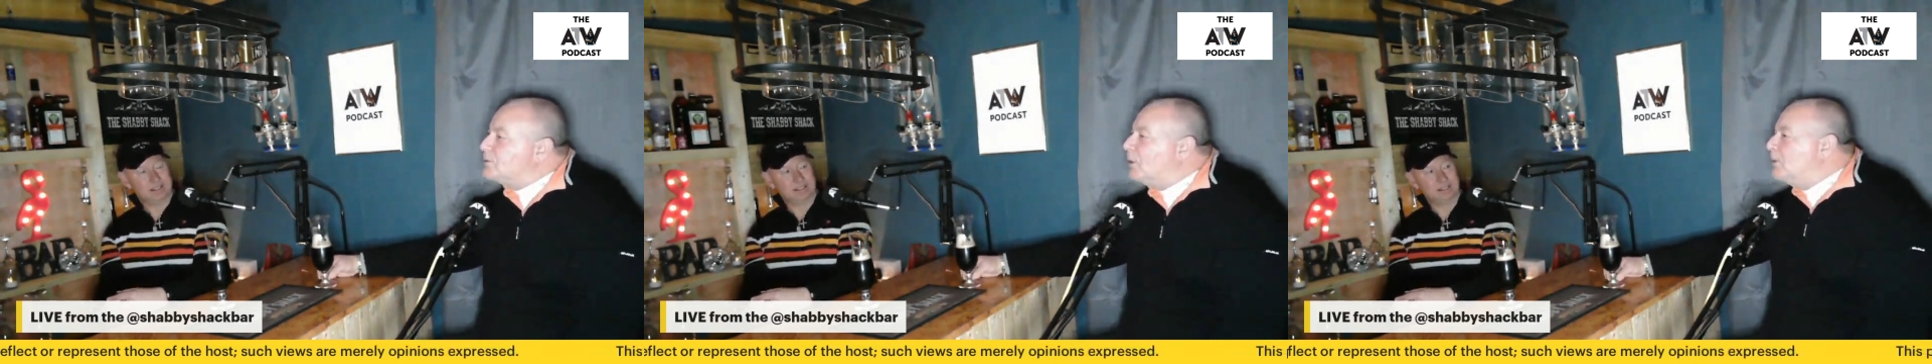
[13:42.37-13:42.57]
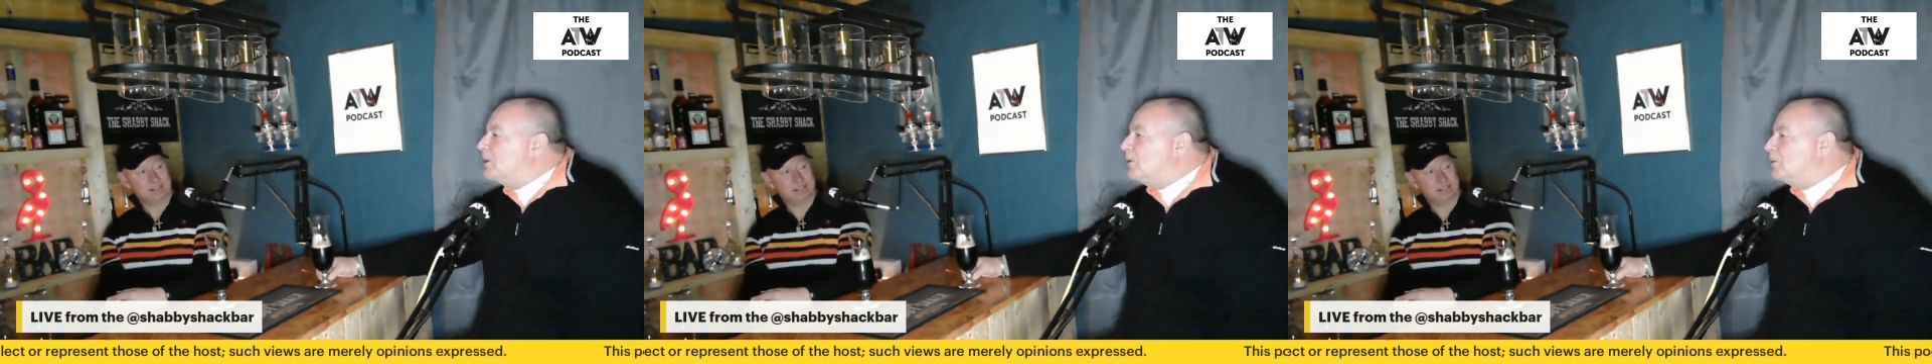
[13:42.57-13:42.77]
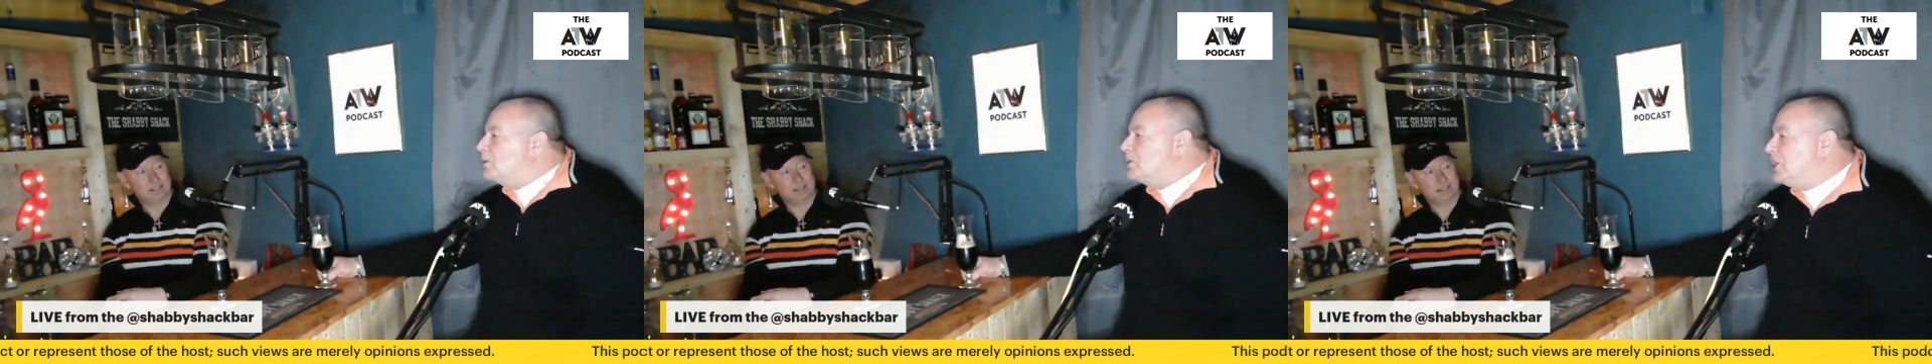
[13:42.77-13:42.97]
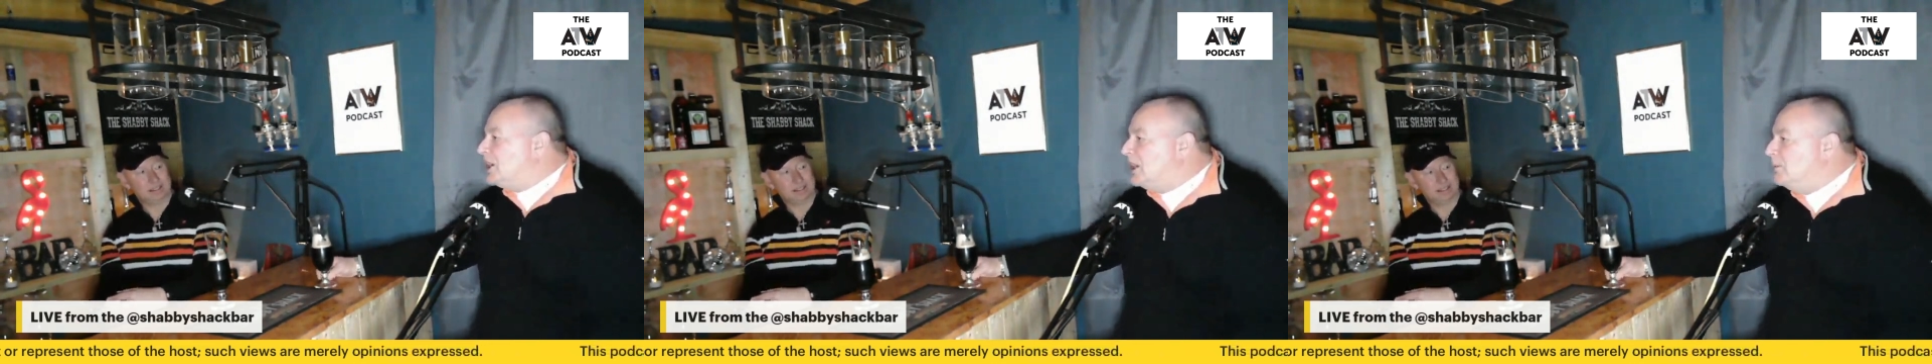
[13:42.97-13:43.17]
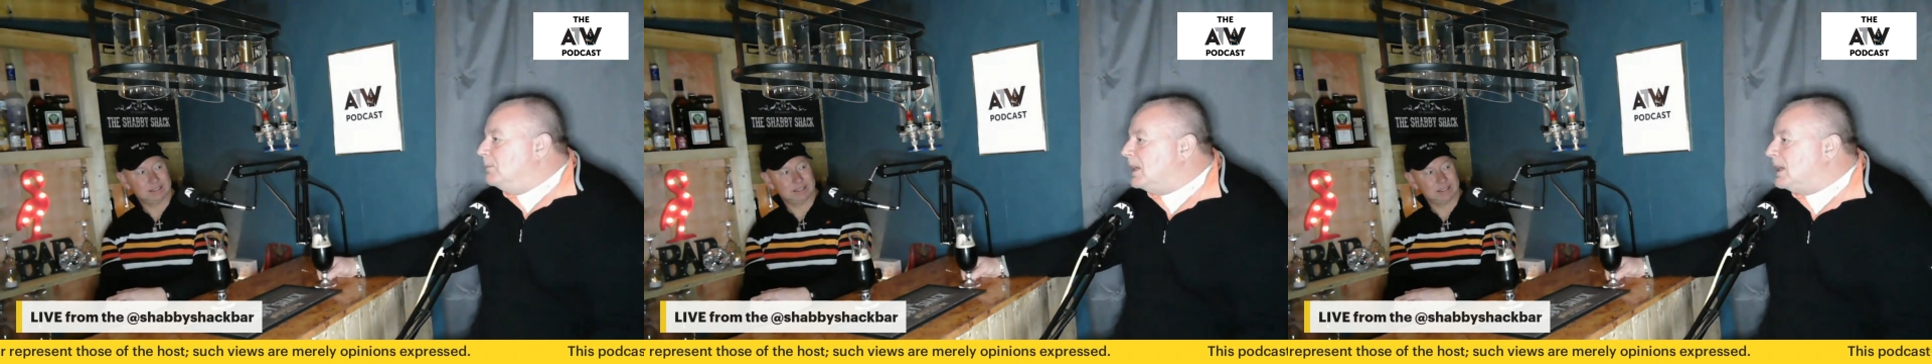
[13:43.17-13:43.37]
what we call the
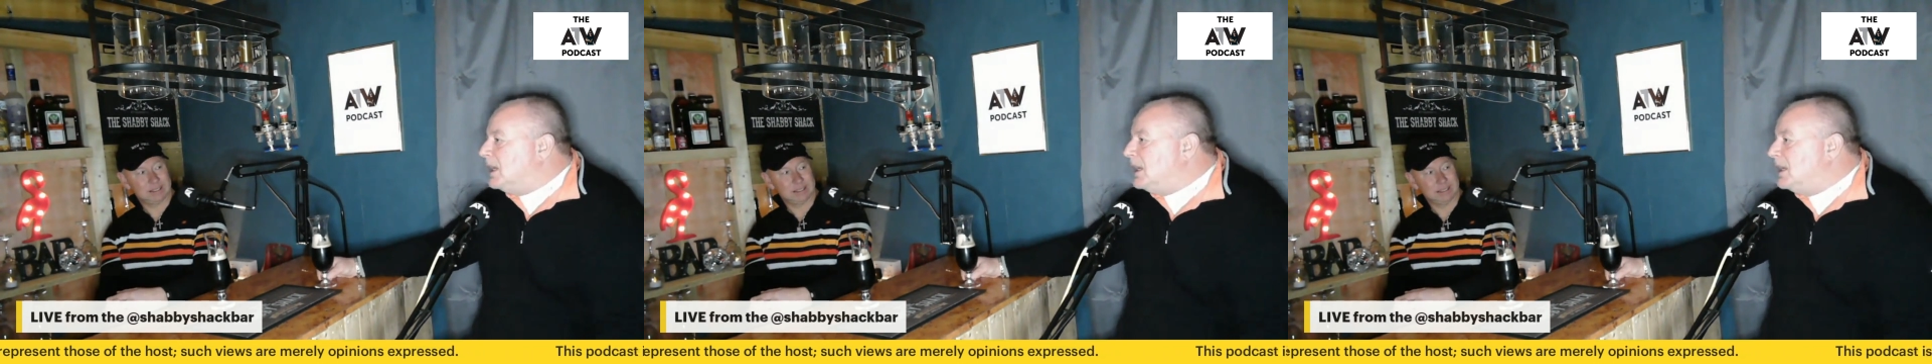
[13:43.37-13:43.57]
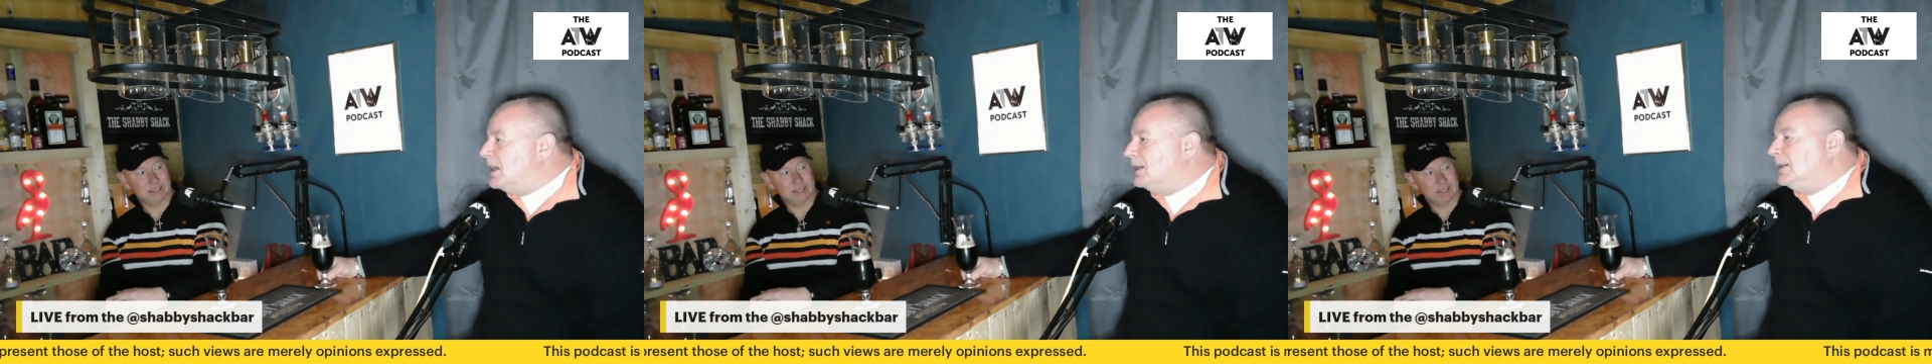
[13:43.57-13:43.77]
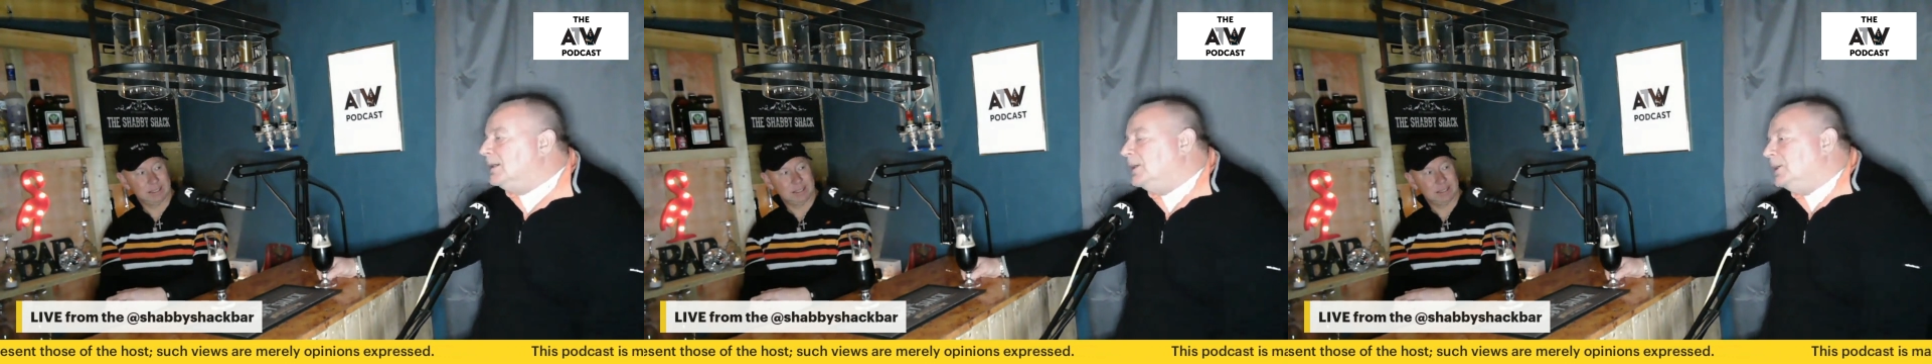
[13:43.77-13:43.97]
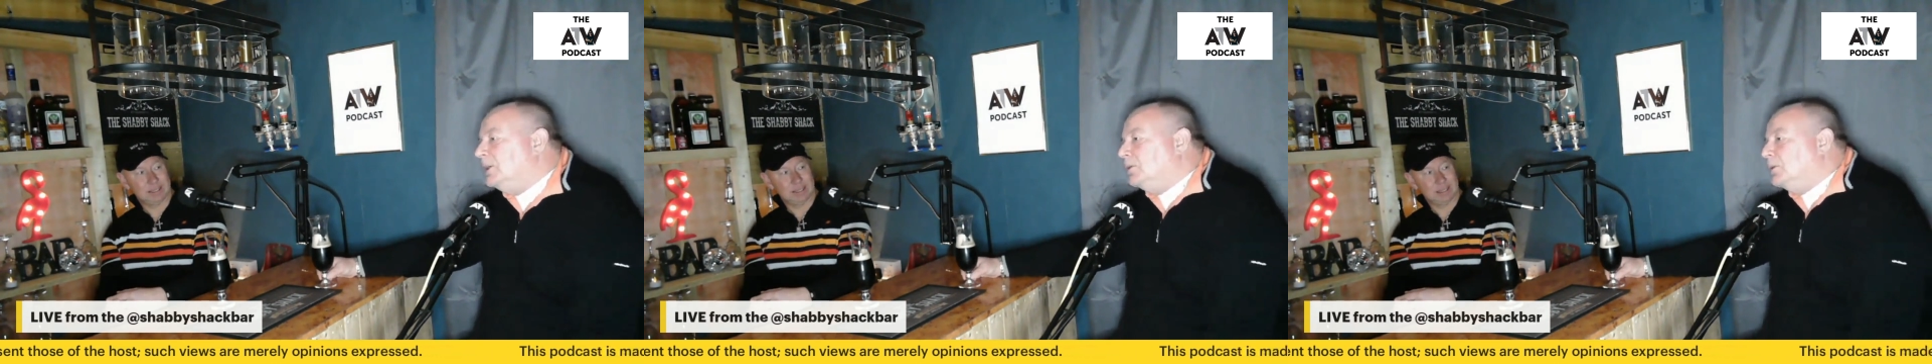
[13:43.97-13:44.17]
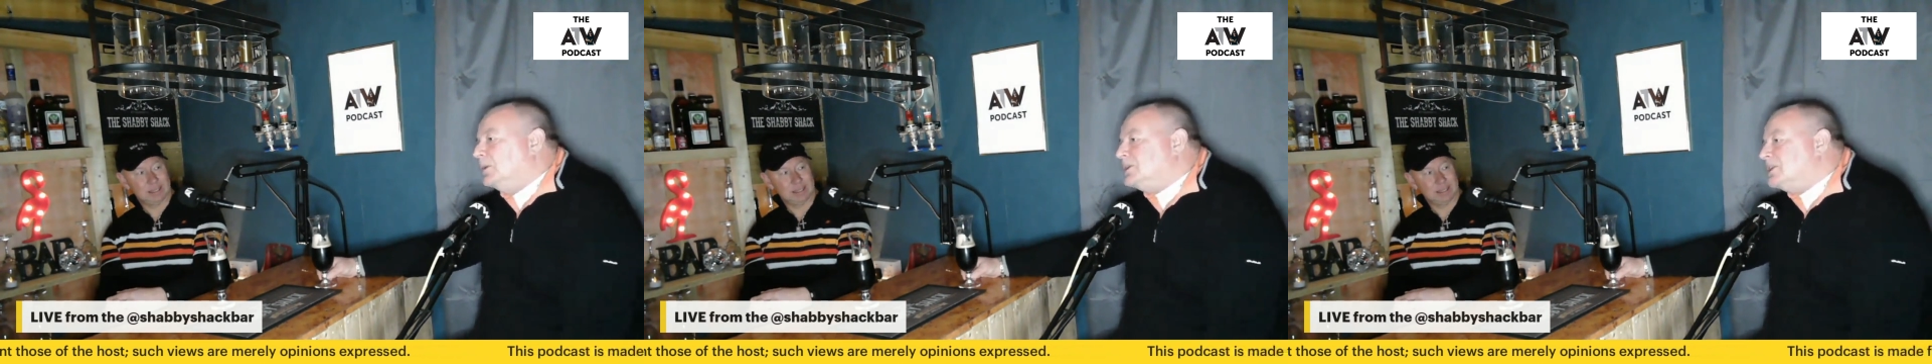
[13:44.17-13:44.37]
Schickimicki,
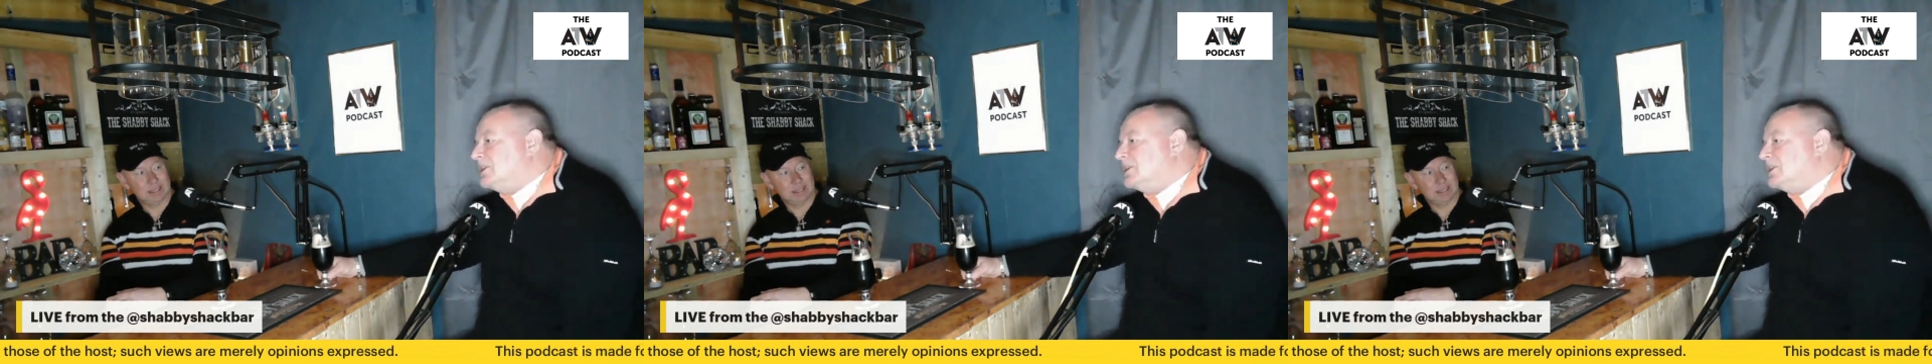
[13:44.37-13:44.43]
which